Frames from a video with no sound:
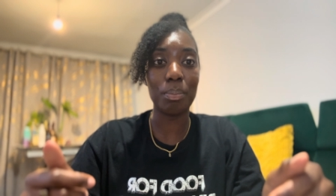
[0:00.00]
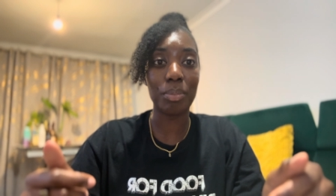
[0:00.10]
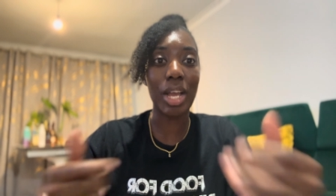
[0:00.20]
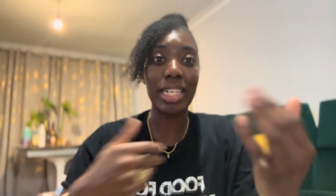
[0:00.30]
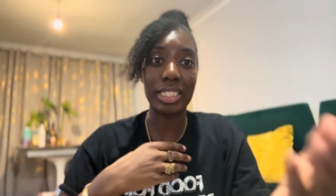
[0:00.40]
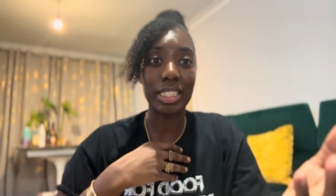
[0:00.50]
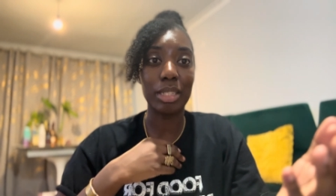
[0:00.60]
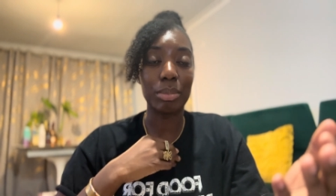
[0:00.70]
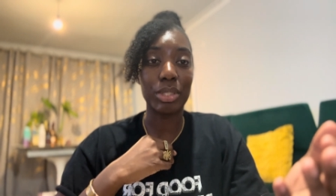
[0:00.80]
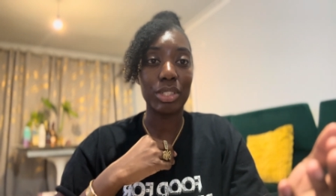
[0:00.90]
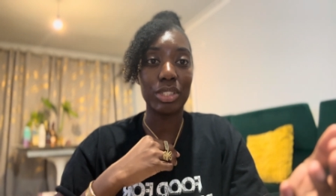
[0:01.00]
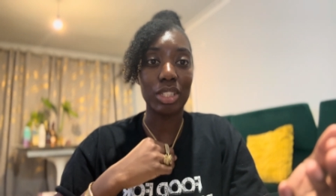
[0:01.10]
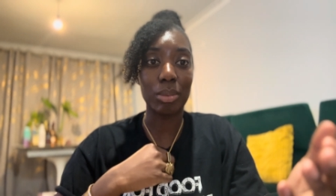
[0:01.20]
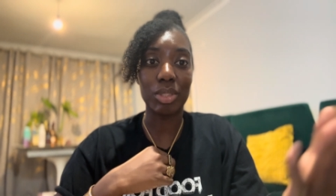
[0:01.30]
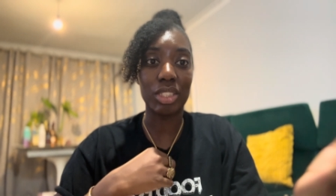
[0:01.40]
I did it because
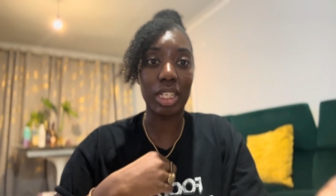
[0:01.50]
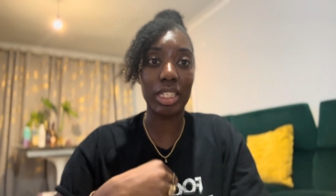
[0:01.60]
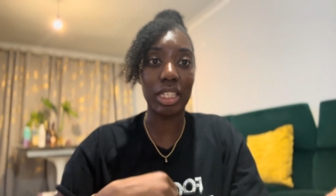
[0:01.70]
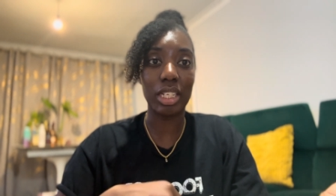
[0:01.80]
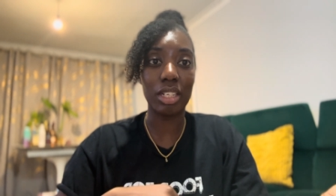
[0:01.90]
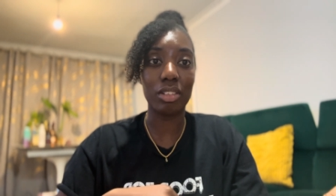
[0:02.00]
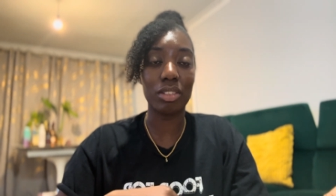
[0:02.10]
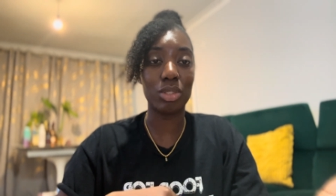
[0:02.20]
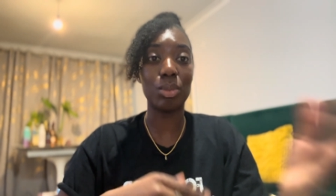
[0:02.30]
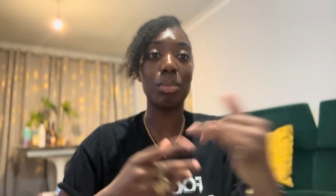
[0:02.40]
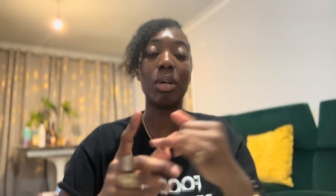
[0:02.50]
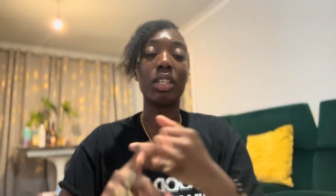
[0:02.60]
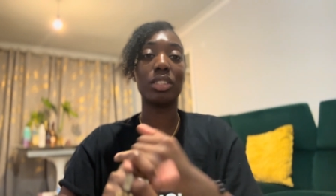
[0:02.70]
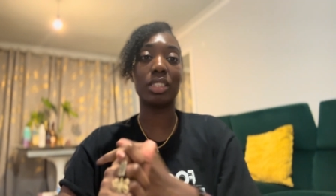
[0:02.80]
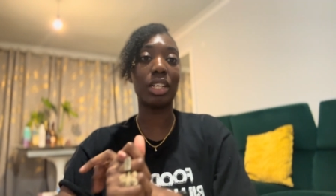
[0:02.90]
I was studying, doing a
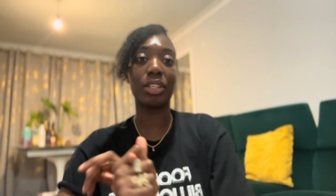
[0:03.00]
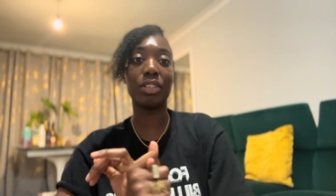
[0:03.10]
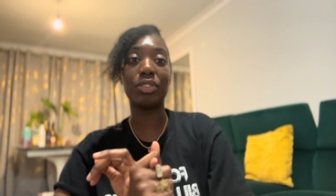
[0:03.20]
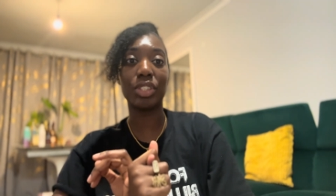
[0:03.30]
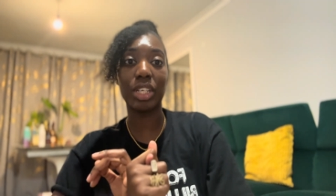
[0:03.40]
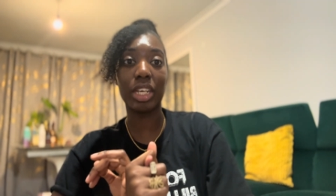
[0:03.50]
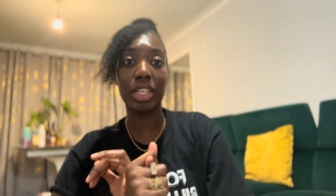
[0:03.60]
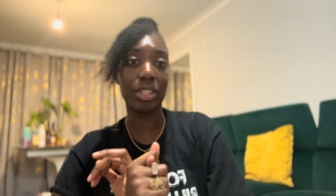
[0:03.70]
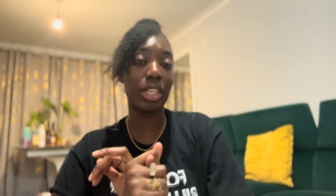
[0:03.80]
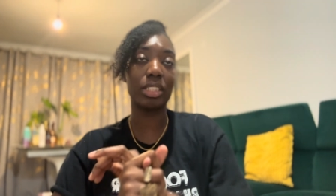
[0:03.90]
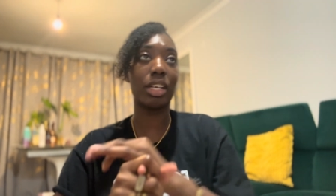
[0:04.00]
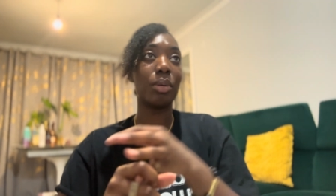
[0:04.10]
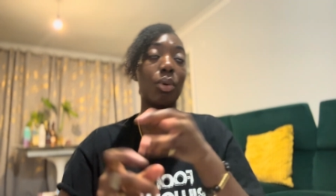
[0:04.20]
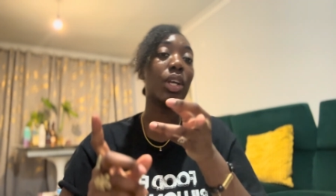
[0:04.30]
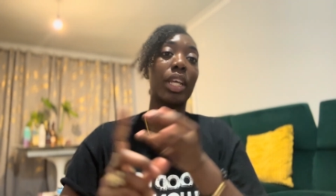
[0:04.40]
master's out there for the year, and then I
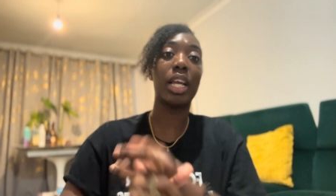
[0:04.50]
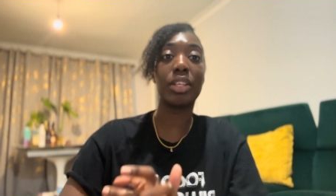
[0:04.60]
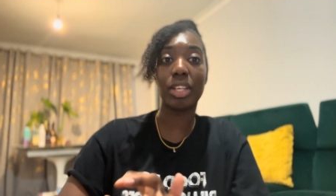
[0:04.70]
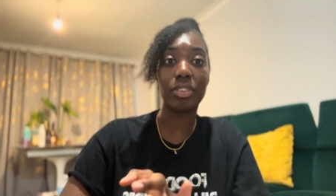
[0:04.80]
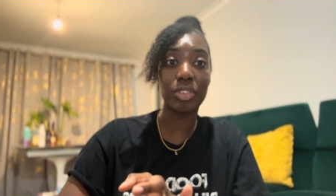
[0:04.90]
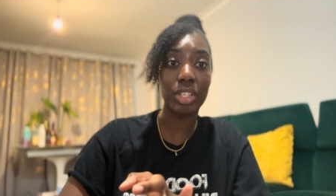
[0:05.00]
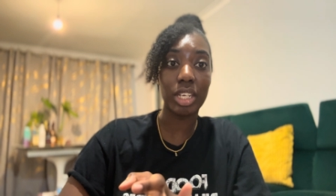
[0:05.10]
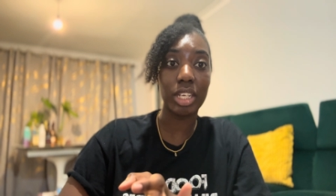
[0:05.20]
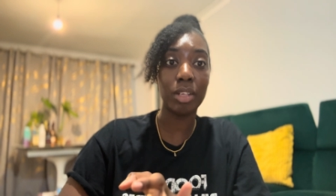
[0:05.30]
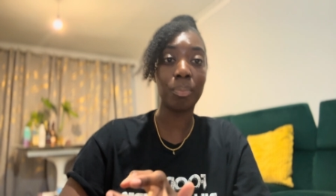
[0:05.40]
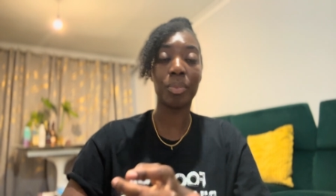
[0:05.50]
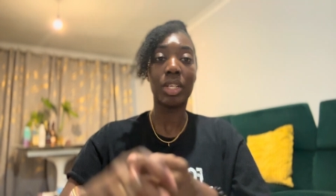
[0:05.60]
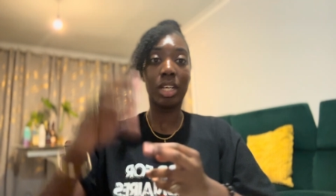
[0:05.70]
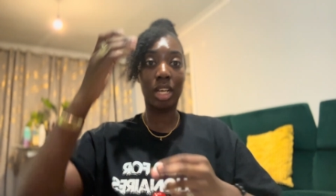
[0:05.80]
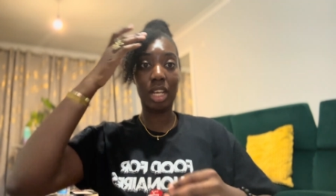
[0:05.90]
started working out there for the year
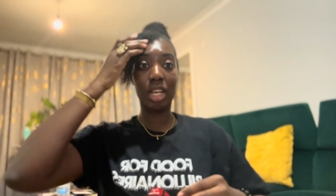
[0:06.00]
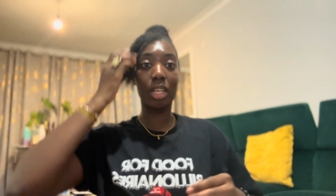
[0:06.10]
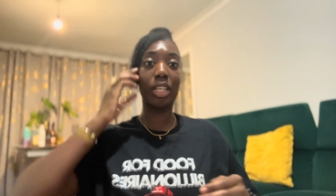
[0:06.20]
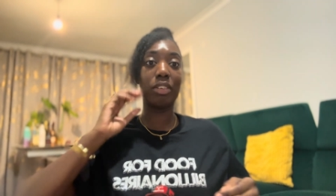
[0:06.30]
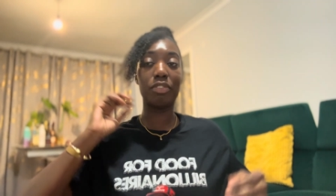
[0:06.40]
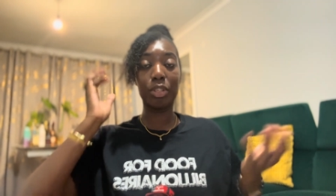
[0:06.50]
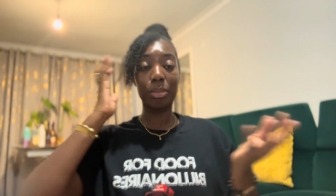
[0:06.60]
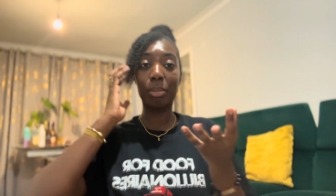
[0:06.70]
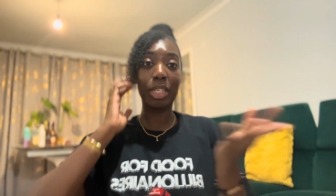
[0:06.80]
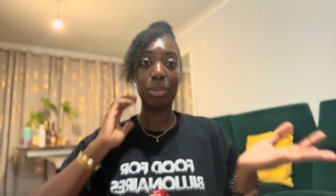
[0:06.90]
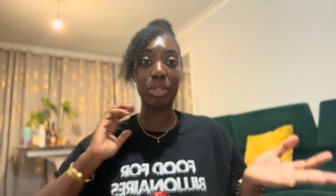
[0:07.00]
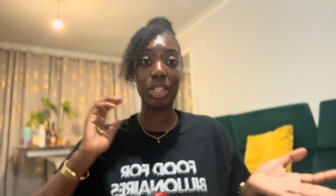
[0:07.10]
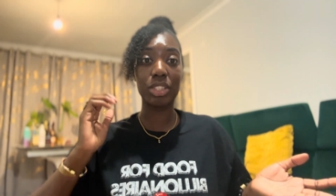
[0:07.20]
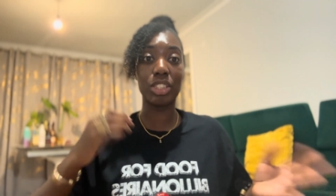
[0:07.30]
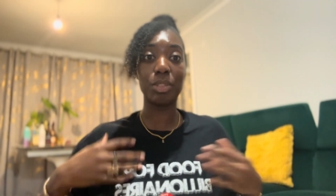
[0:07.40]
in film and media
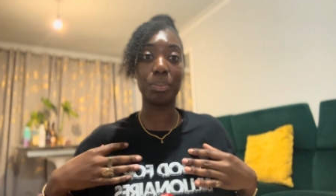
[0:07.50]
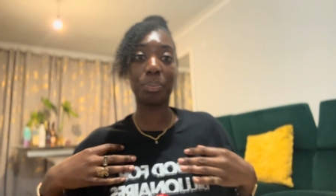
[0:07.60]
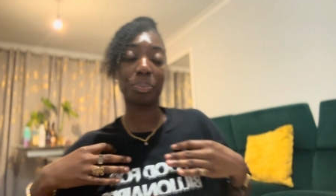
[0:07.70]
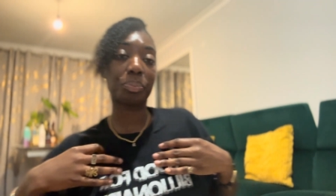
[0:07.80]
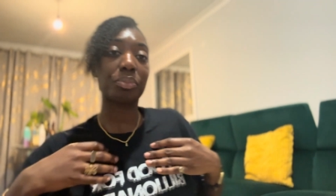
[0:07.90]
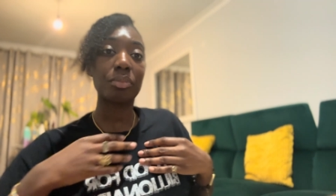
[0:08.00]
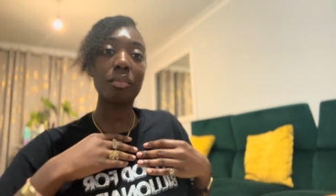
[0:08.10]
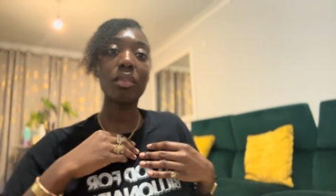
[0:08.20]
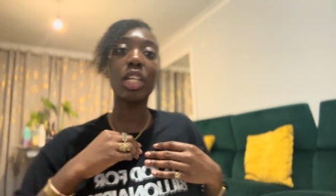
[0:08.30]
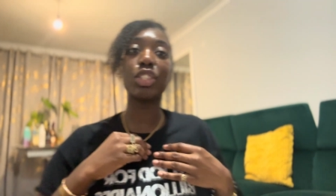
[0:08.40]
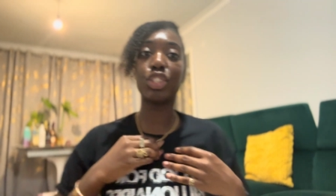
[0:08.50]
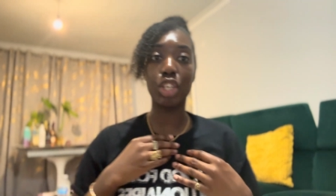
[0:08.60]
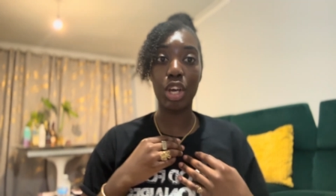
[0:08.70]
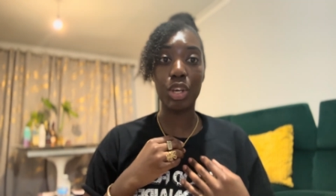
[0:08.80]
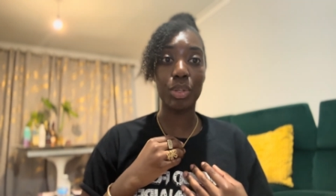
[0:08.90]
production.
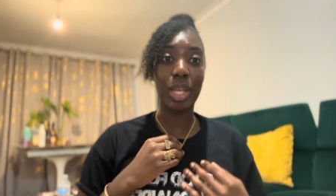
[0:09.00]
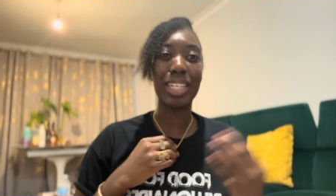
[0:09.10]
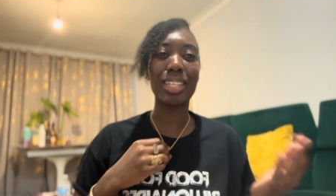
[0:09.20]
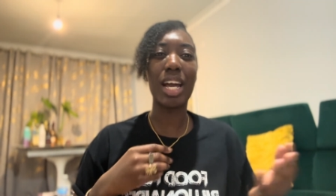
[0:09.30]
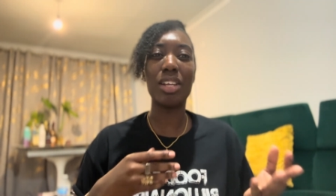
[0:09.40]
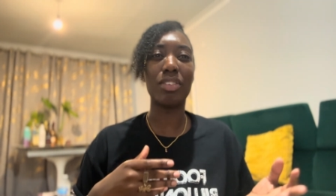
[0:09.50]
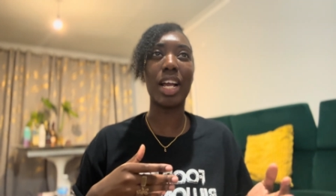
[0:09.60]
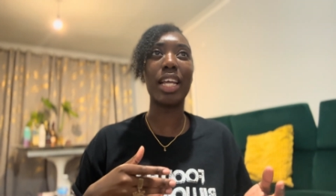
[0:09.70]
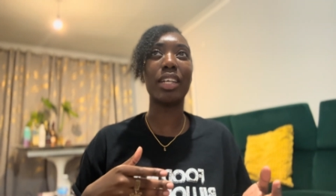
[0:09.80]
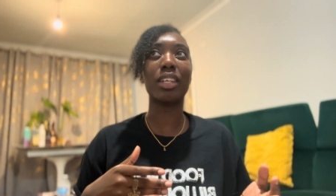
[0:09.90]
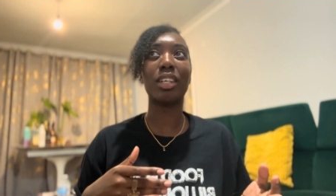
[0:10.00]
So that's kind of like